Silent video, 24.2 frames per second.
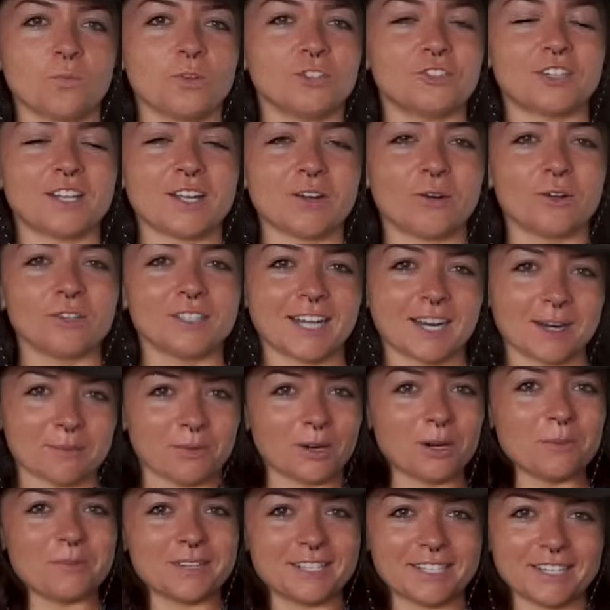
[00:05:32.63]
which they hold at a
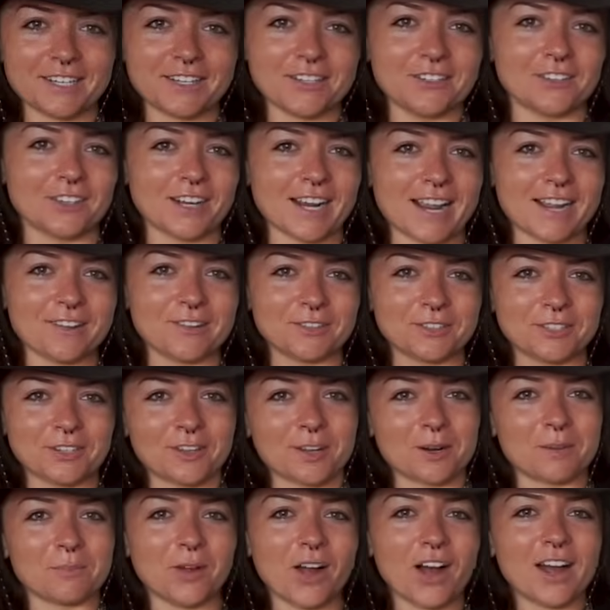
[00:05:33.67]
perpendicular angle to
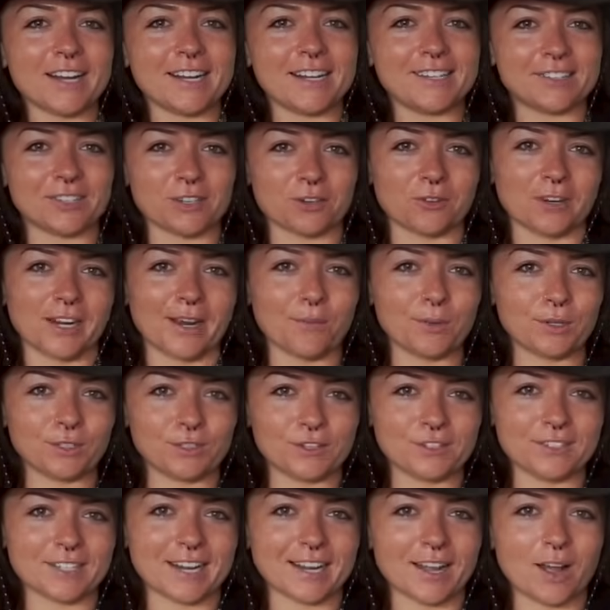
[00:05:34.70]
their body to create what
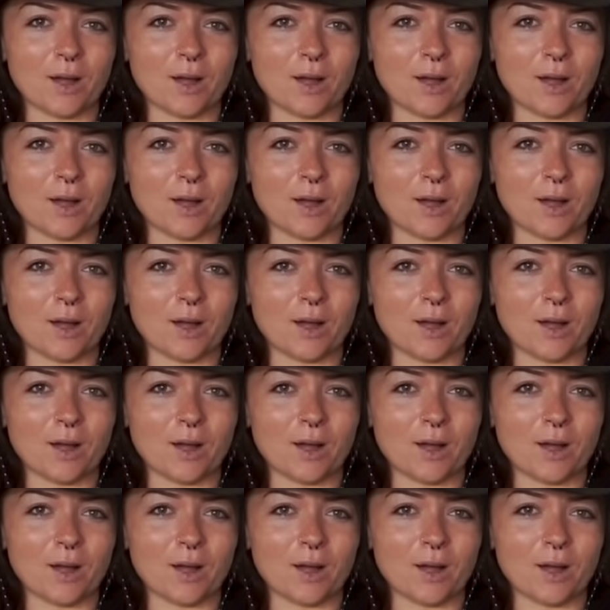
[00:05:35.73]
looks like